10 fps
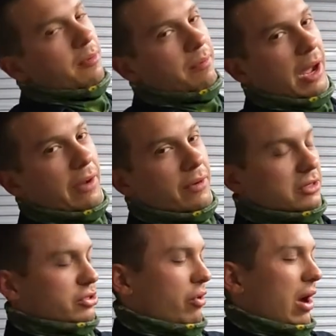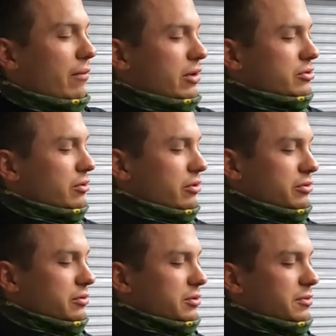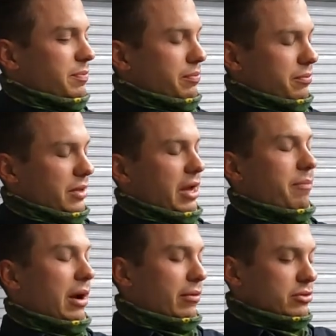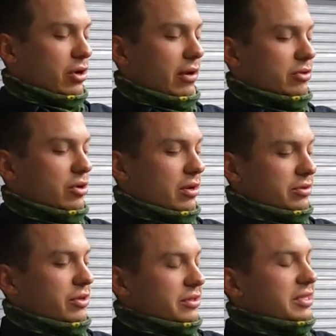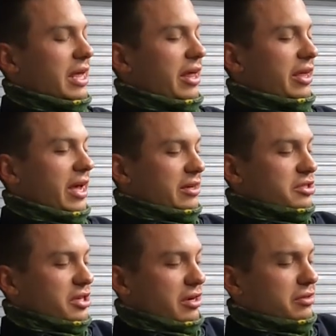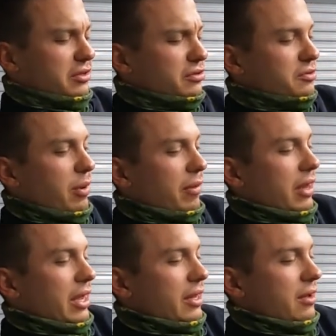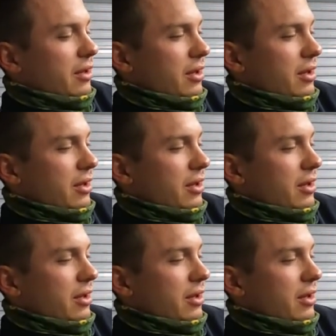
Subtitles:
buy once, cry once, buy once, cry once, right? So this is a Helly Hansen jacket. So this is probably like,